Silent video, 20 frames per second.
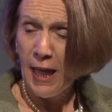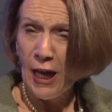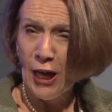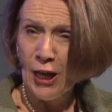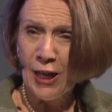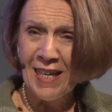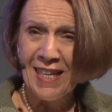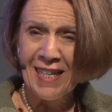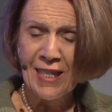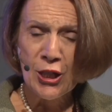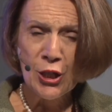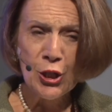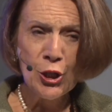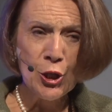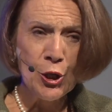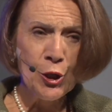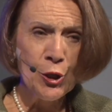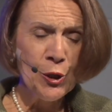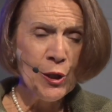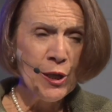Okay,
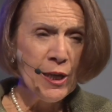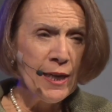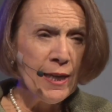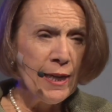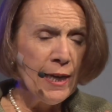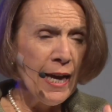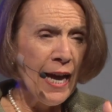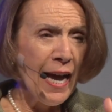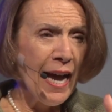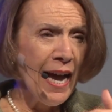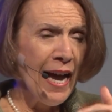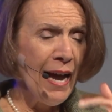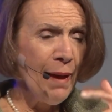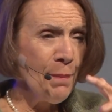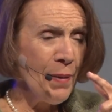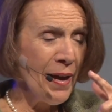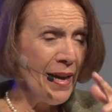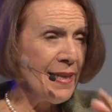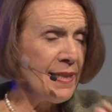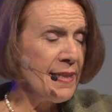so
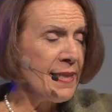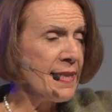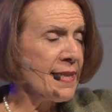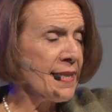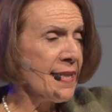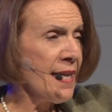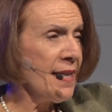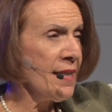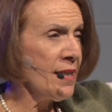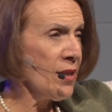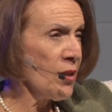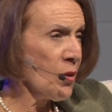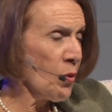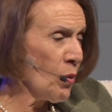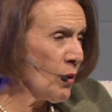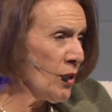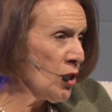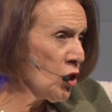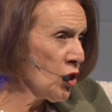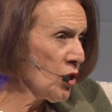I'm understanding the
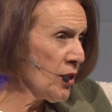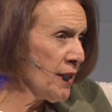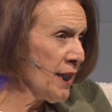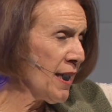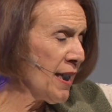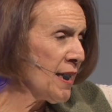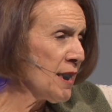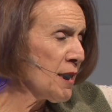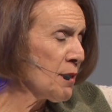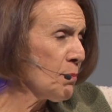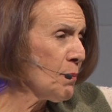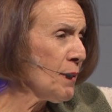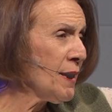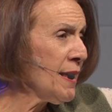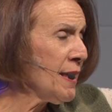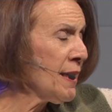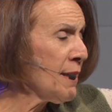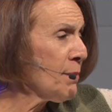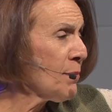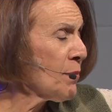question as
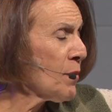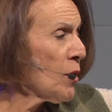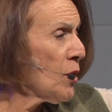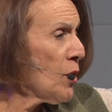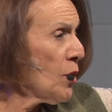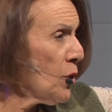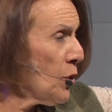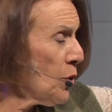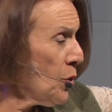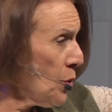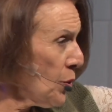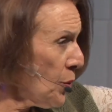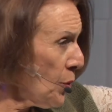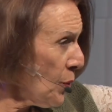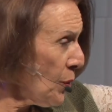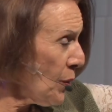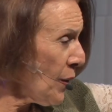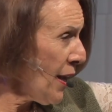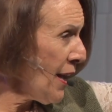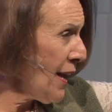being
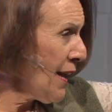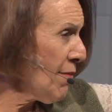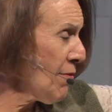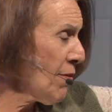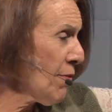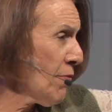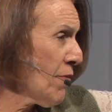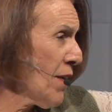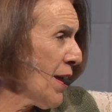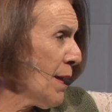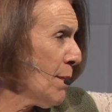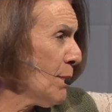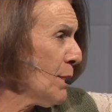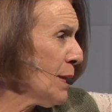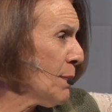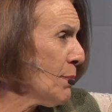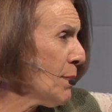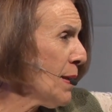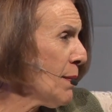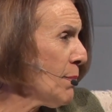you have a
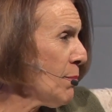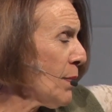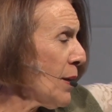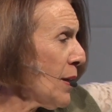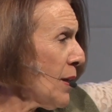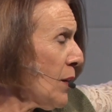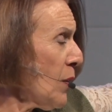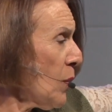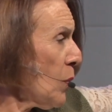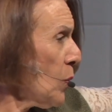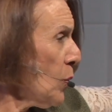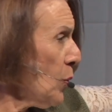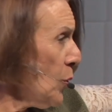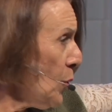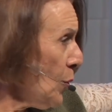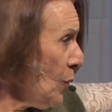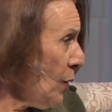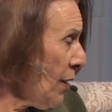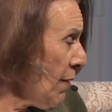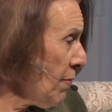family member or
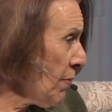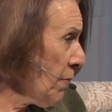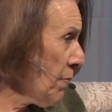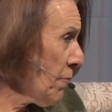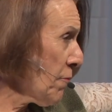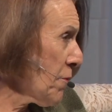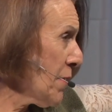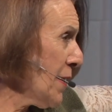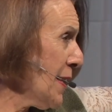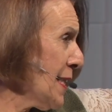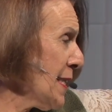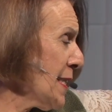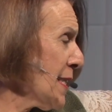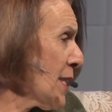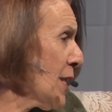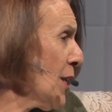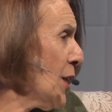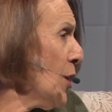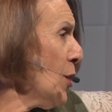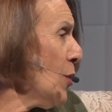you have a friend
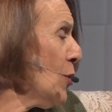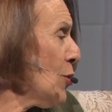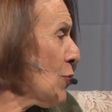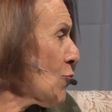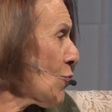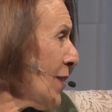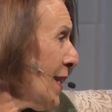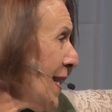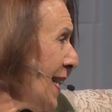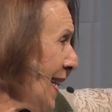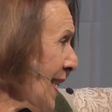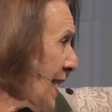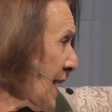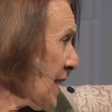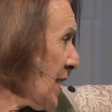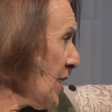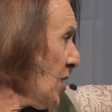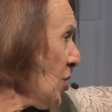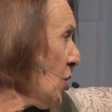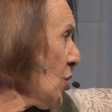who's
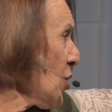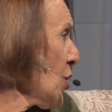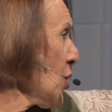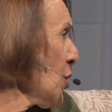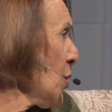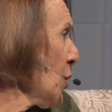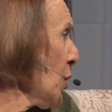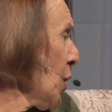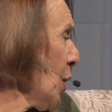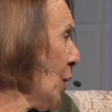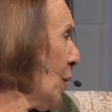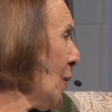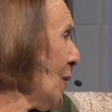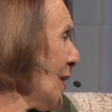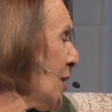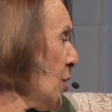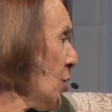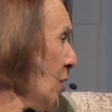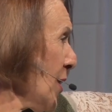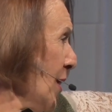reluctant to go
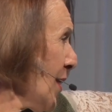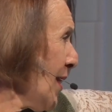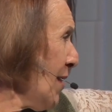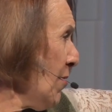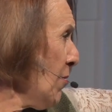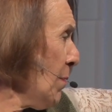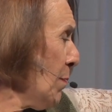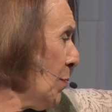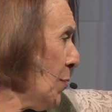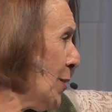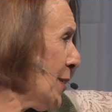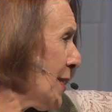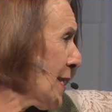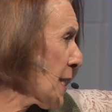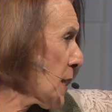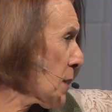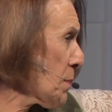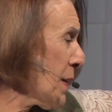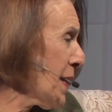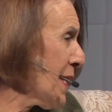into a therapeutic
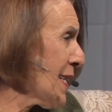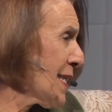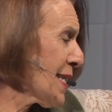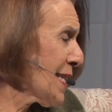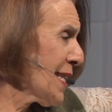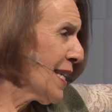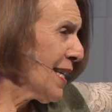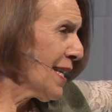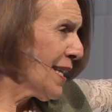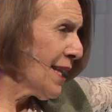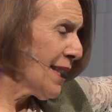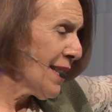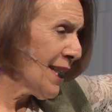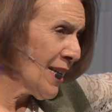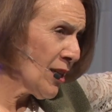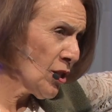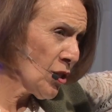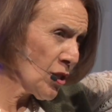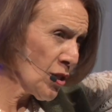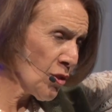space,
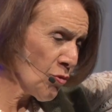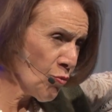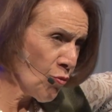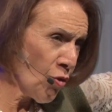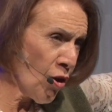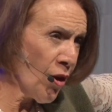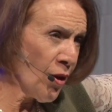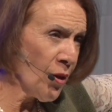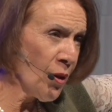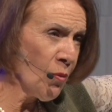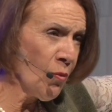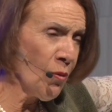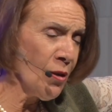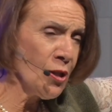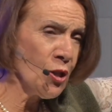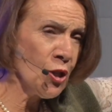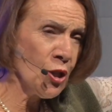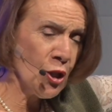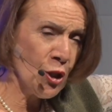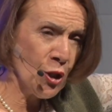they just rather
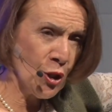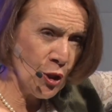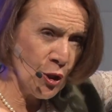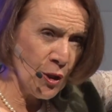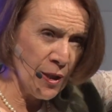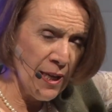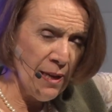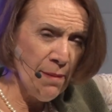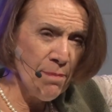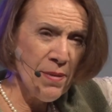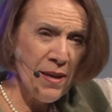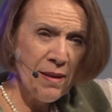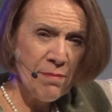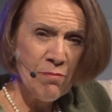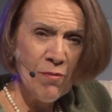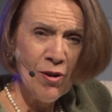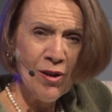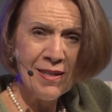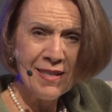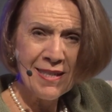want to keep that
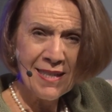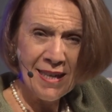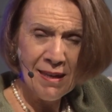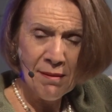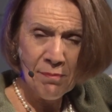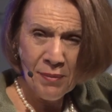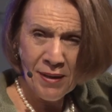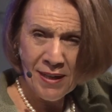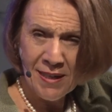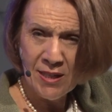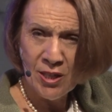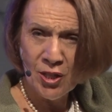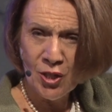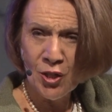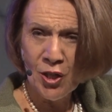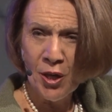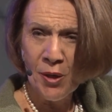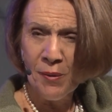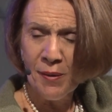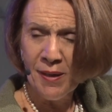mask up and
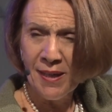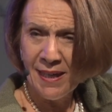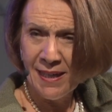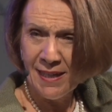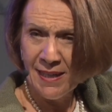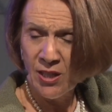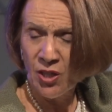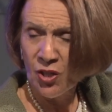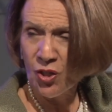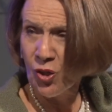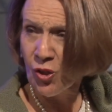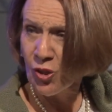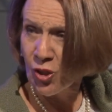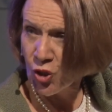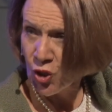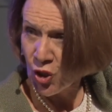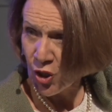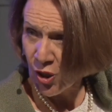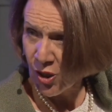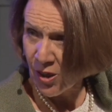stoically
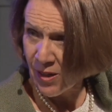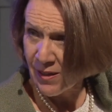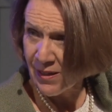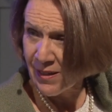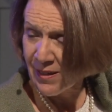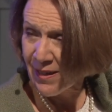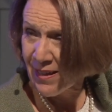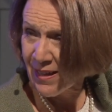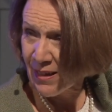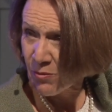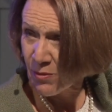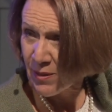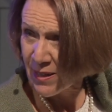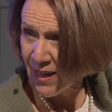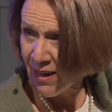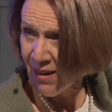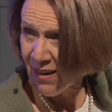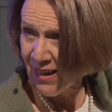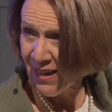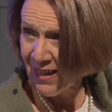soldier on. That was
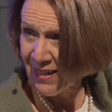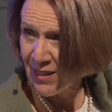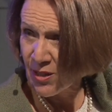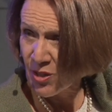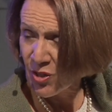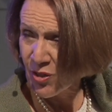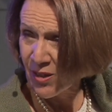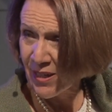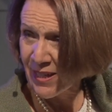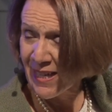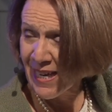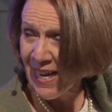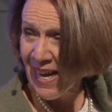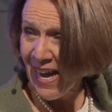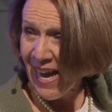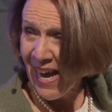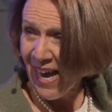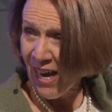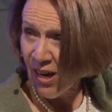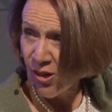how I understood it.
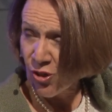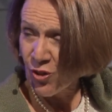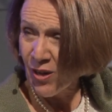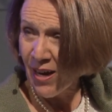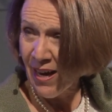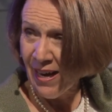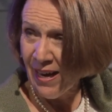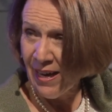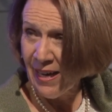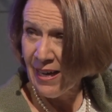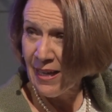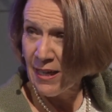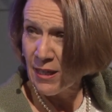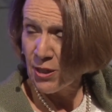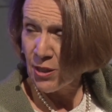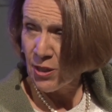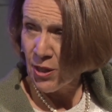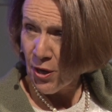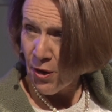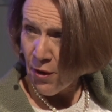How do I,
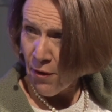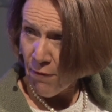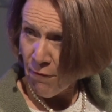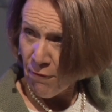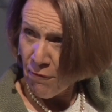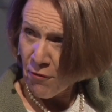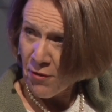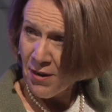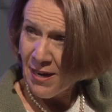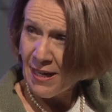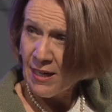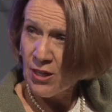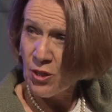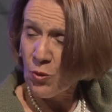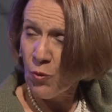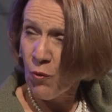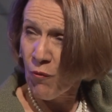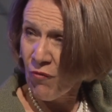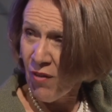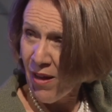as friend
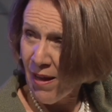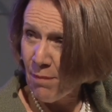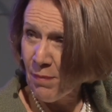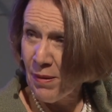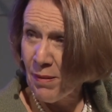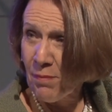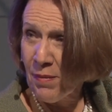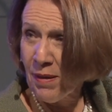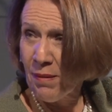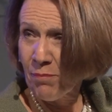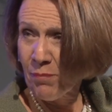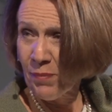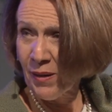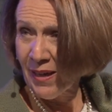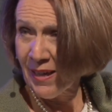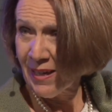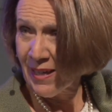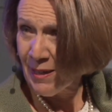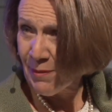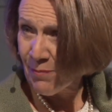or family
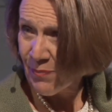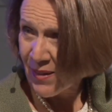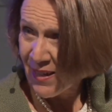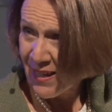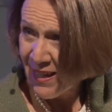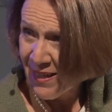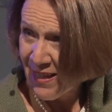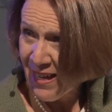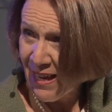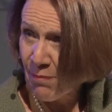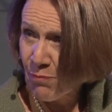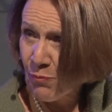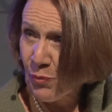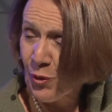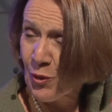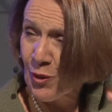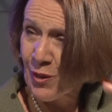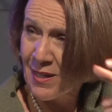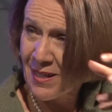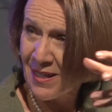member, get that
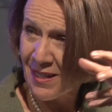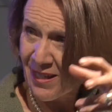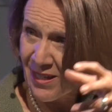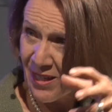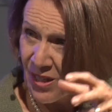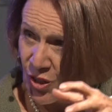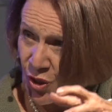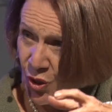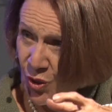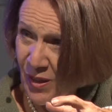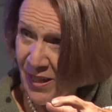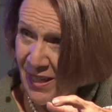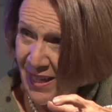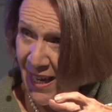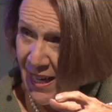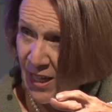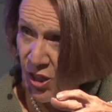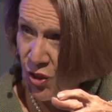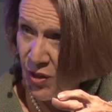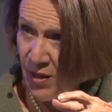person to
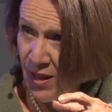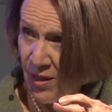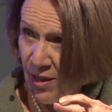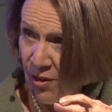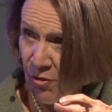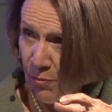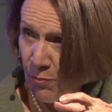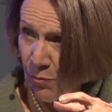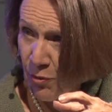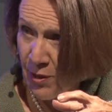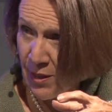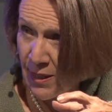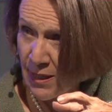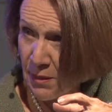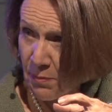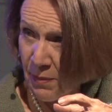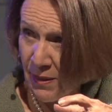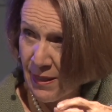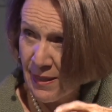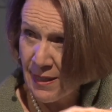engage in the therapeutic
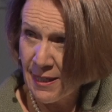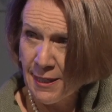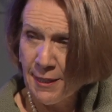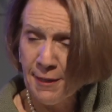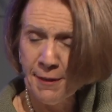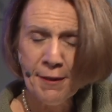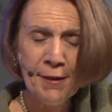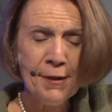space?